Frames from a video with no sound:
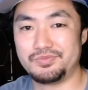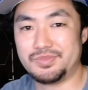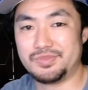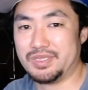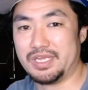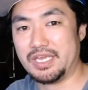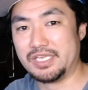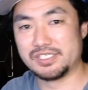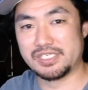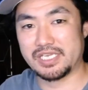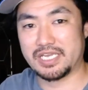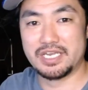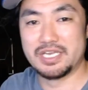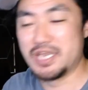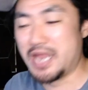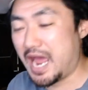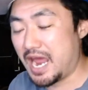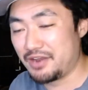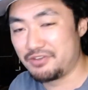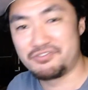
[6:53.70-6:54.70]
it's like a
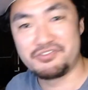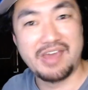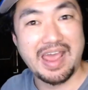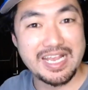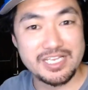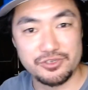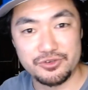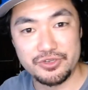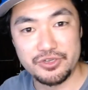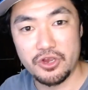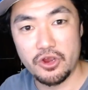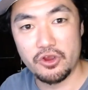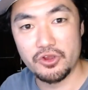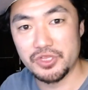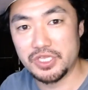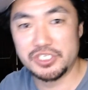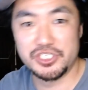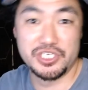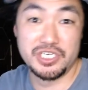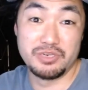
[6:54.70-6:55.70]
non-factor to her that
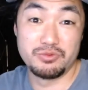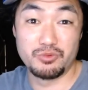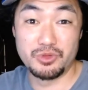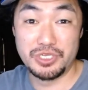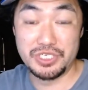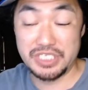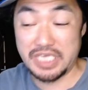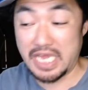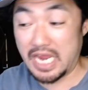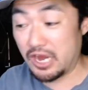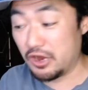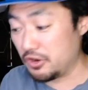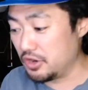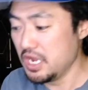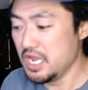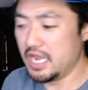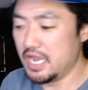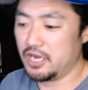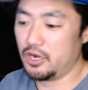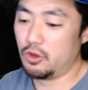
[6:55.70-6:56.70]
she didn't really care.
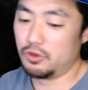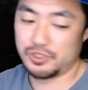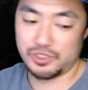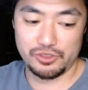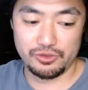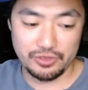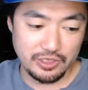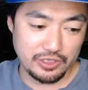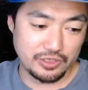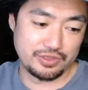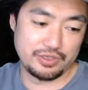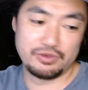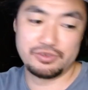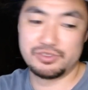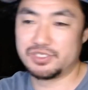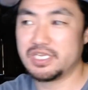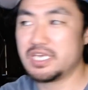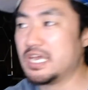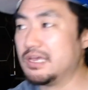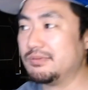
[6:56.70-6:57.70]
And also, look, there's
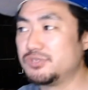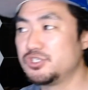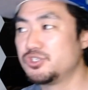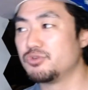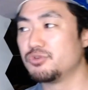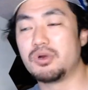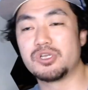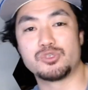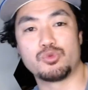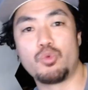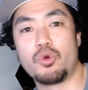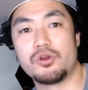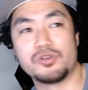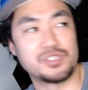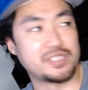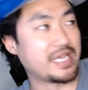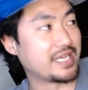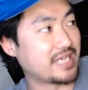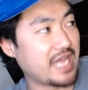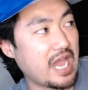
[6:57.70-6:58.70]
DMs, these are much worse.
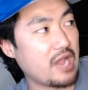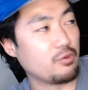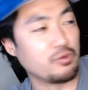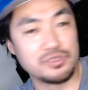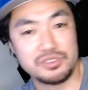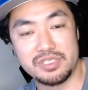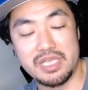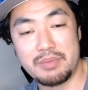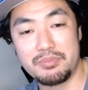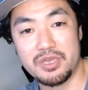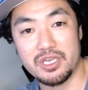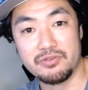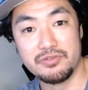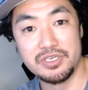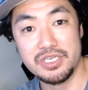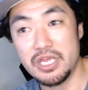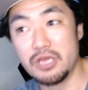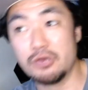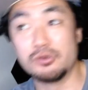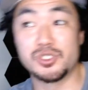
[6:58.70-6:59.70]
That guy wasn't that big of a
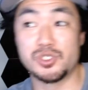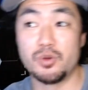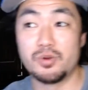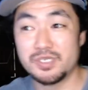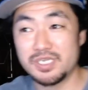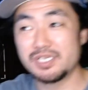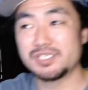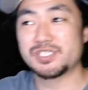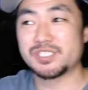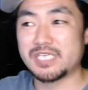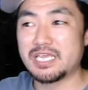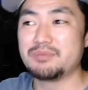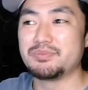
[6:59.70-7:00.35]
deal. So it does seem that